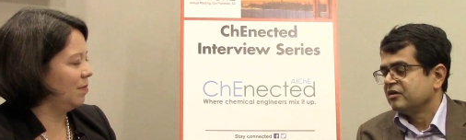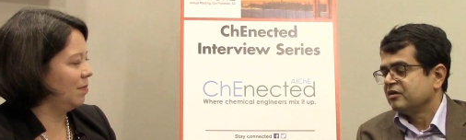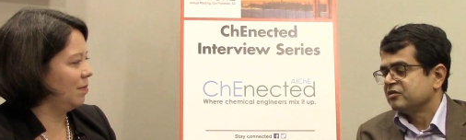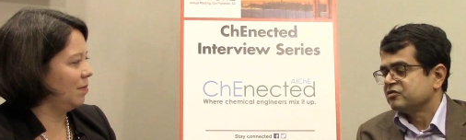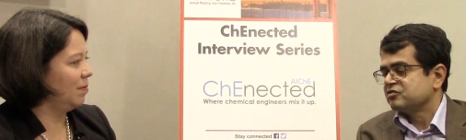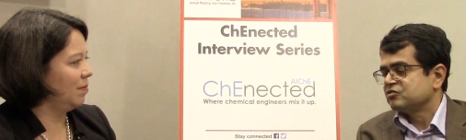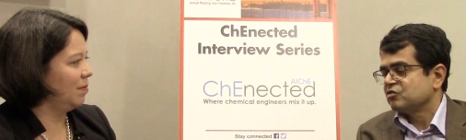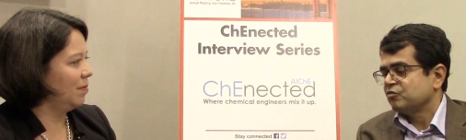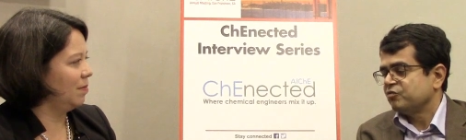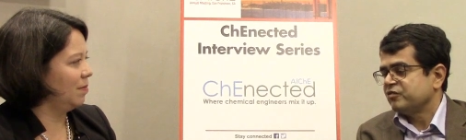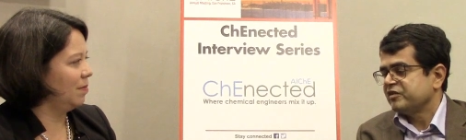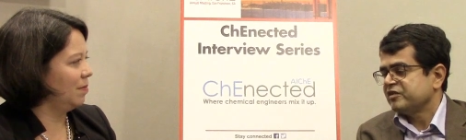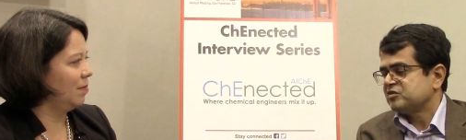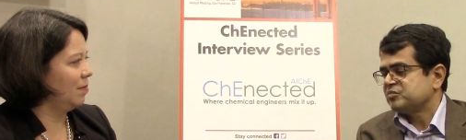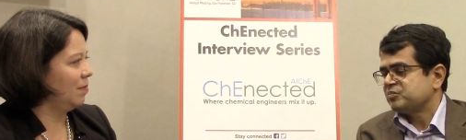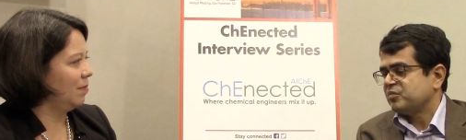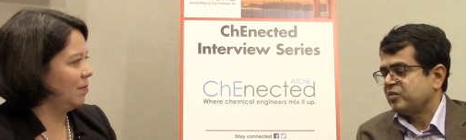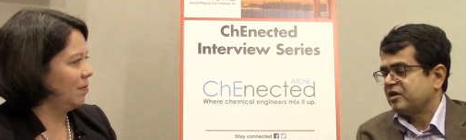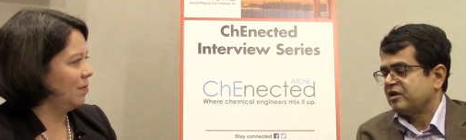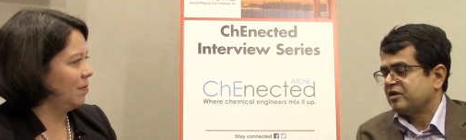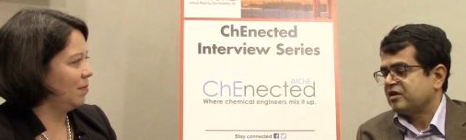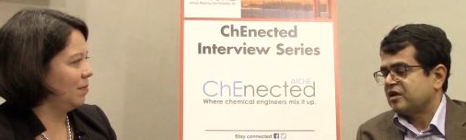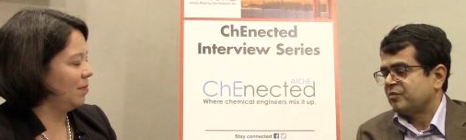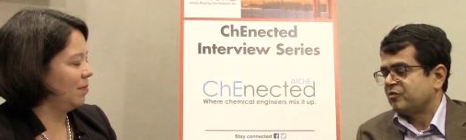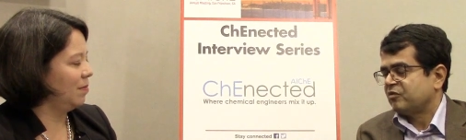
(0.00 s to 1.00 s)
Speaker 1: So we
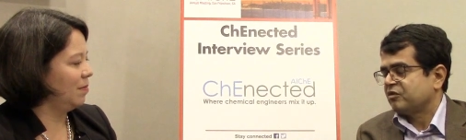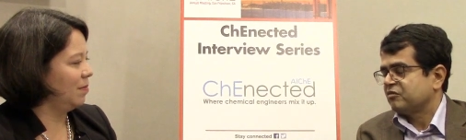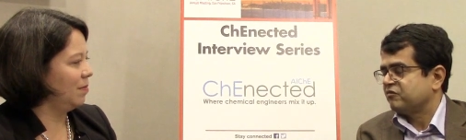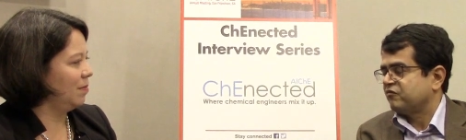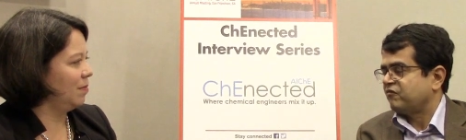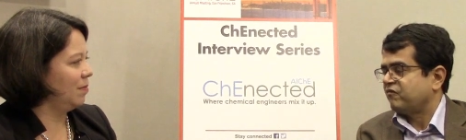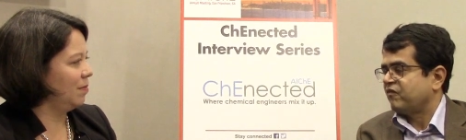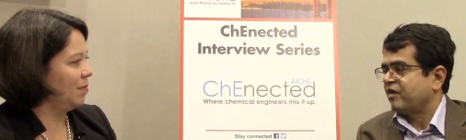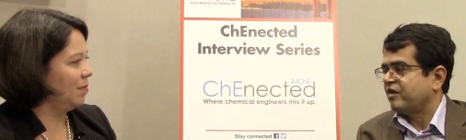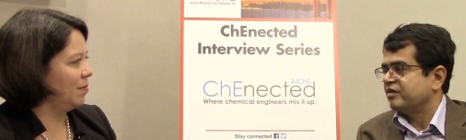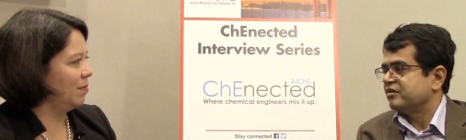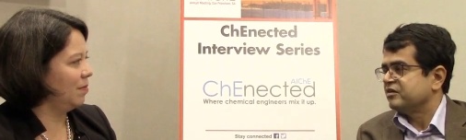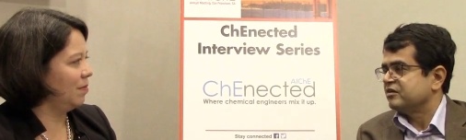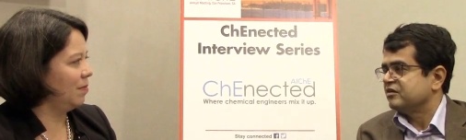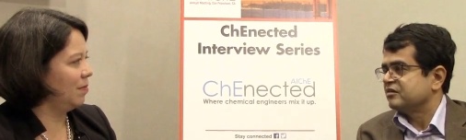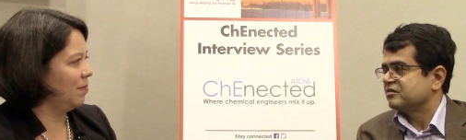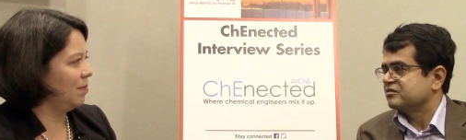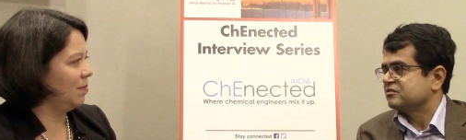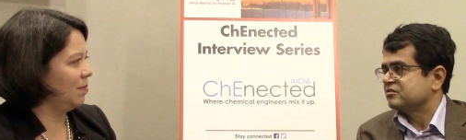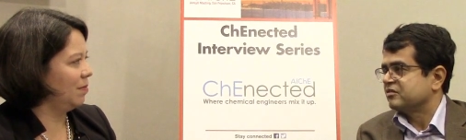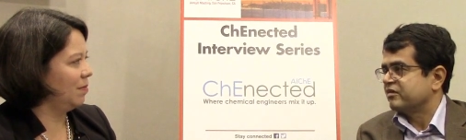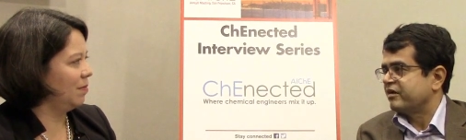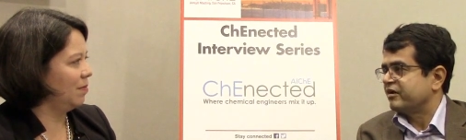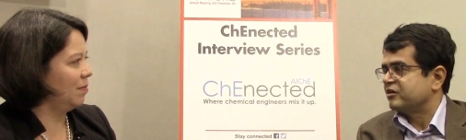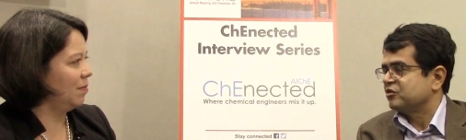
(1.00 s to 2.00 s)
spent about five
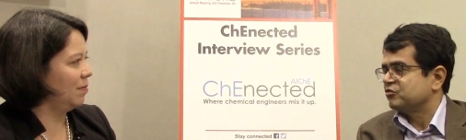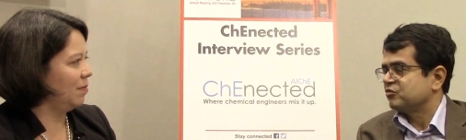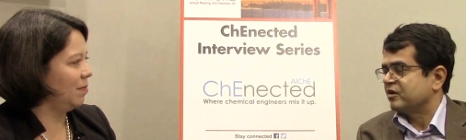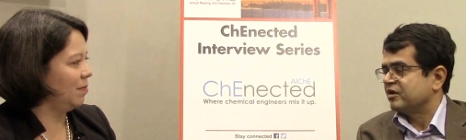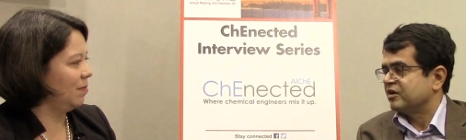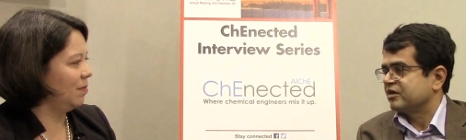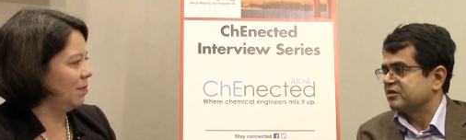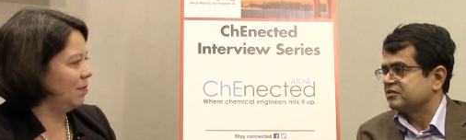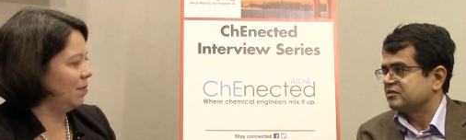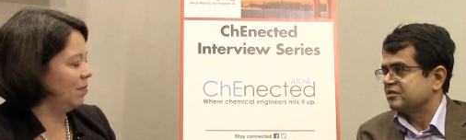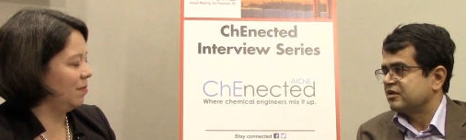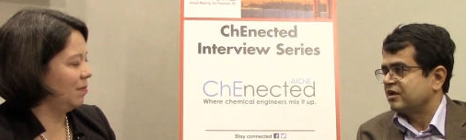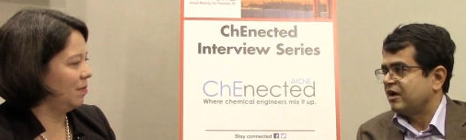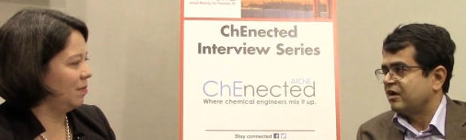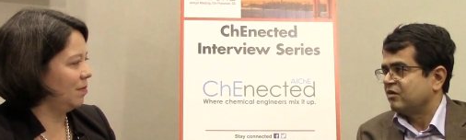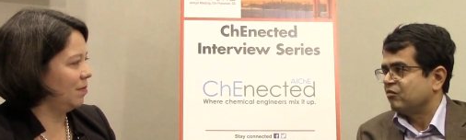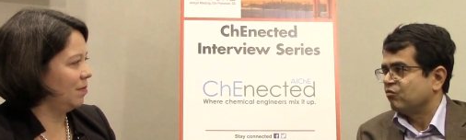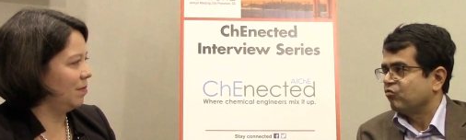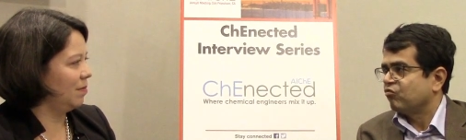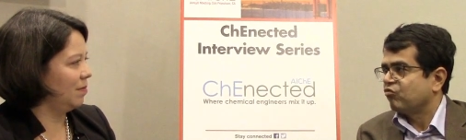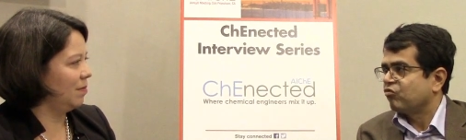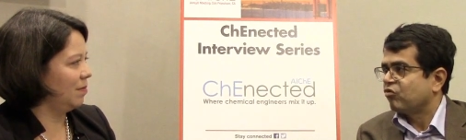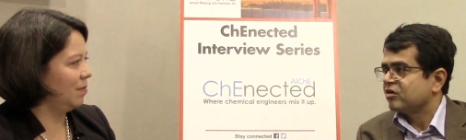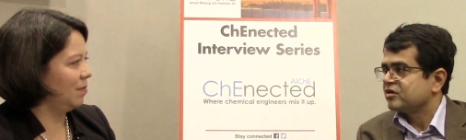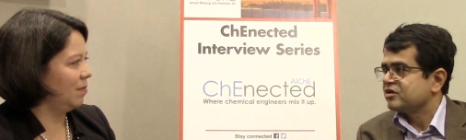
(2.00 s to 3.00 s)
years trying to
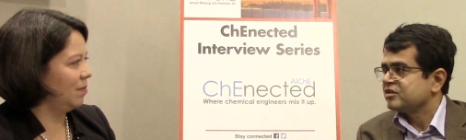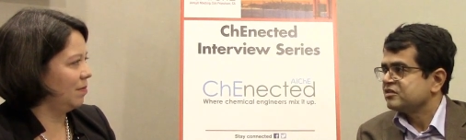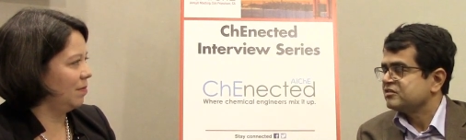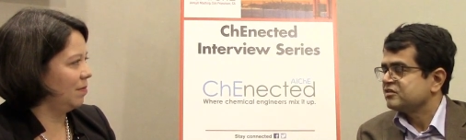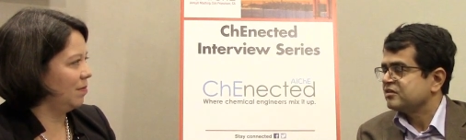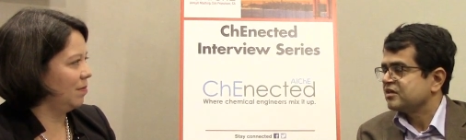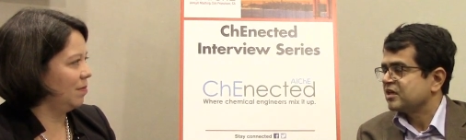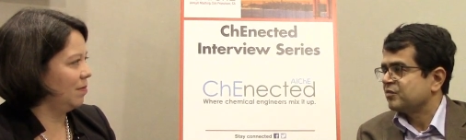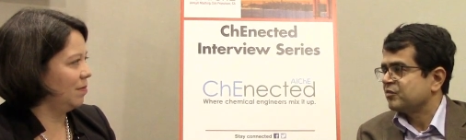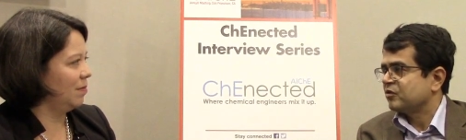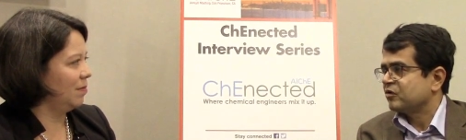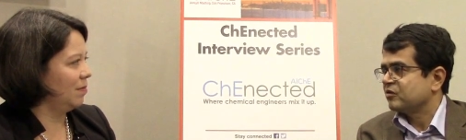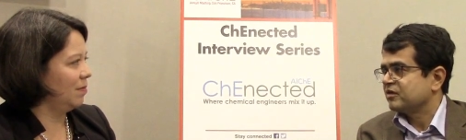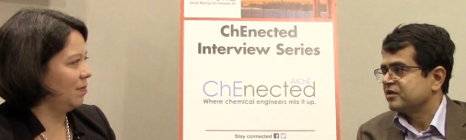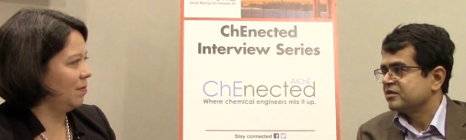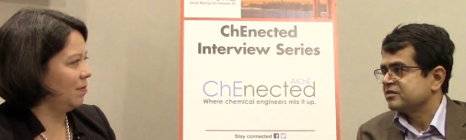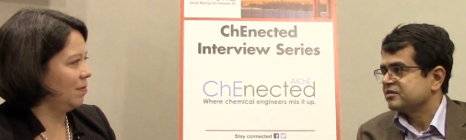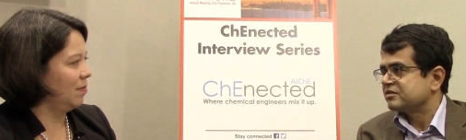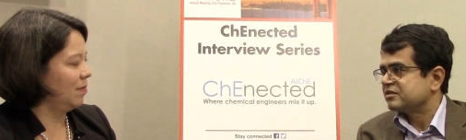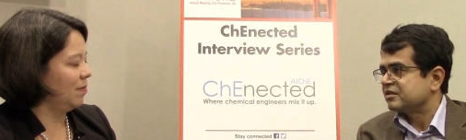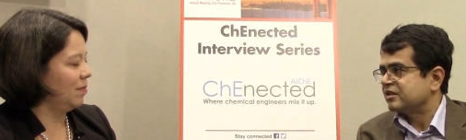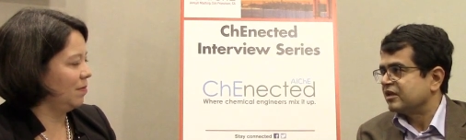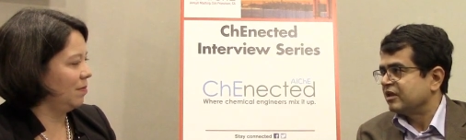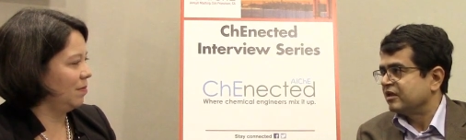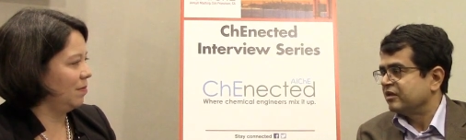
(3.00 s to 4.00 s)
understand what is it about the
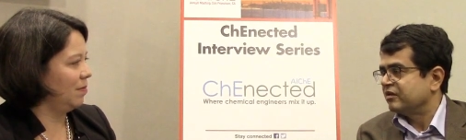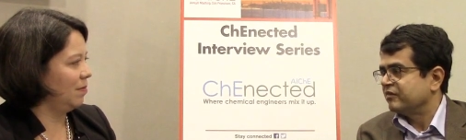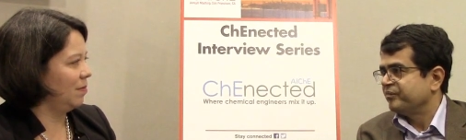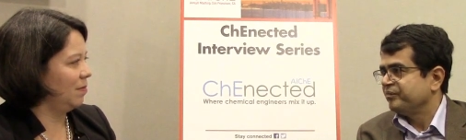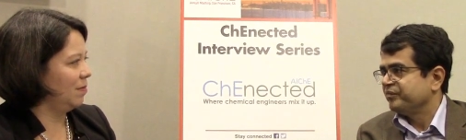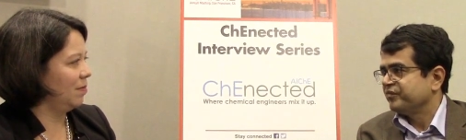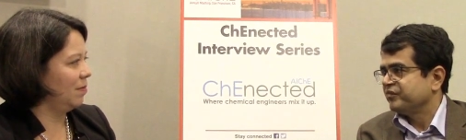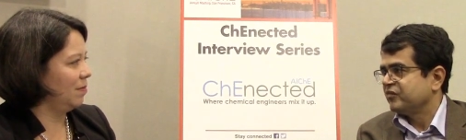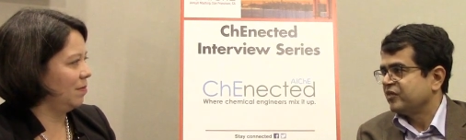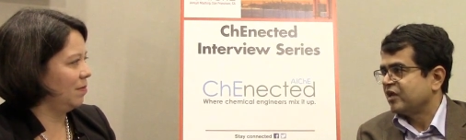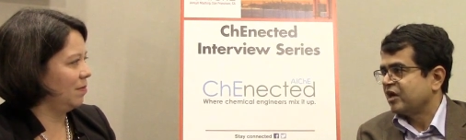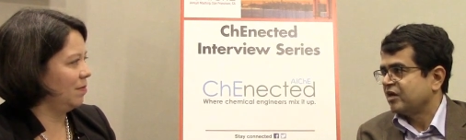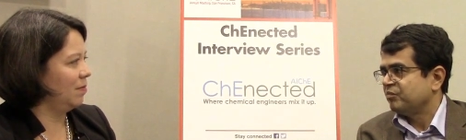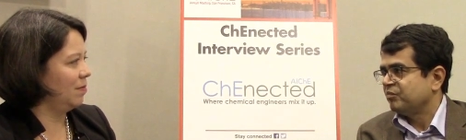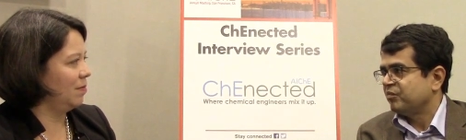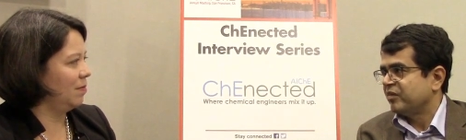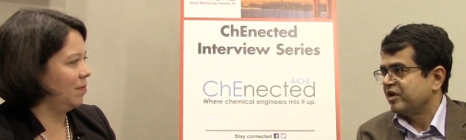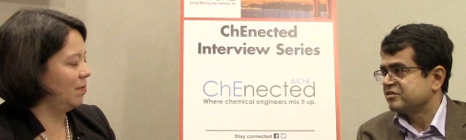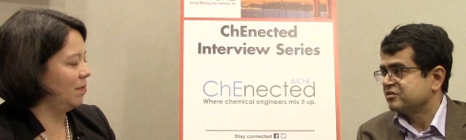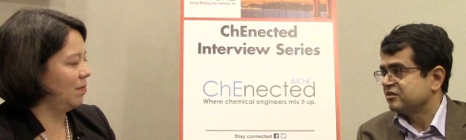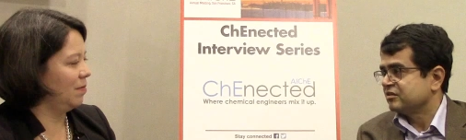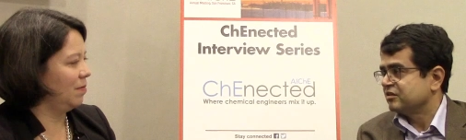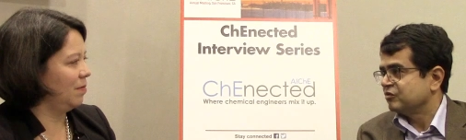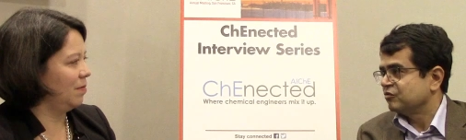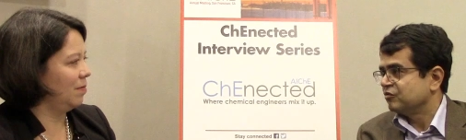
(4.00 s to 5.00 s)
skin that
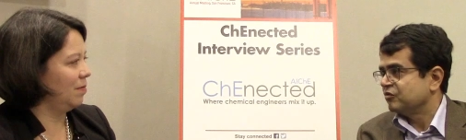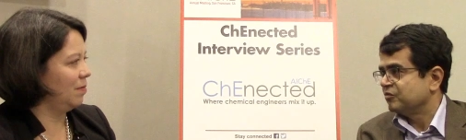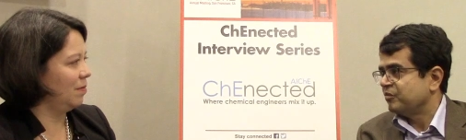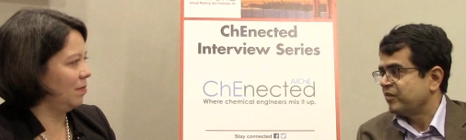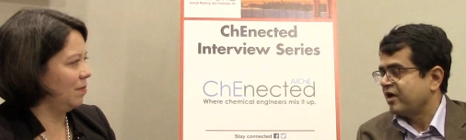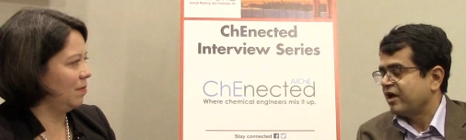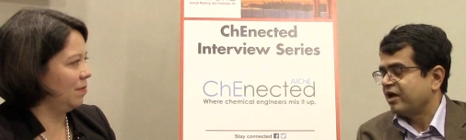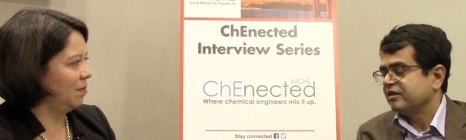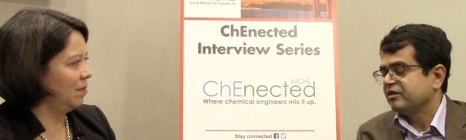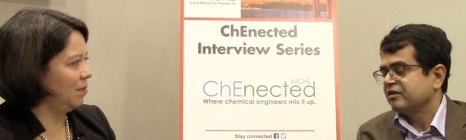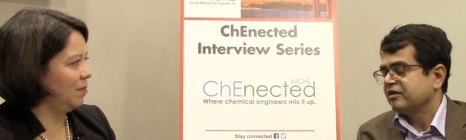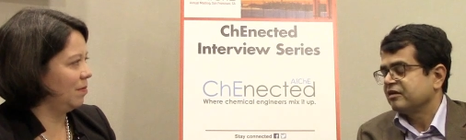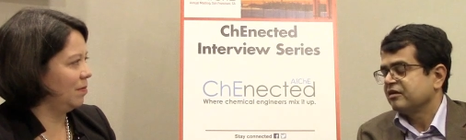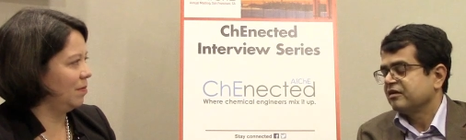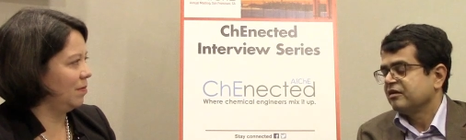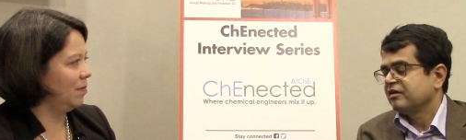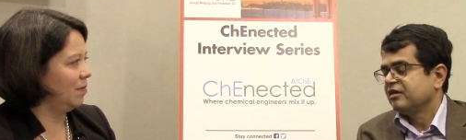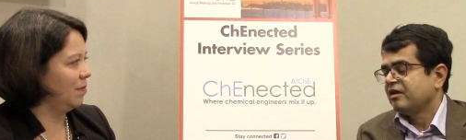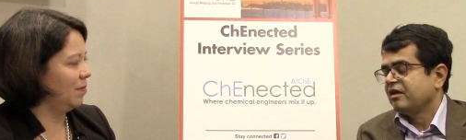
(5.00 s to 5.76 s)
makes it a good barrier.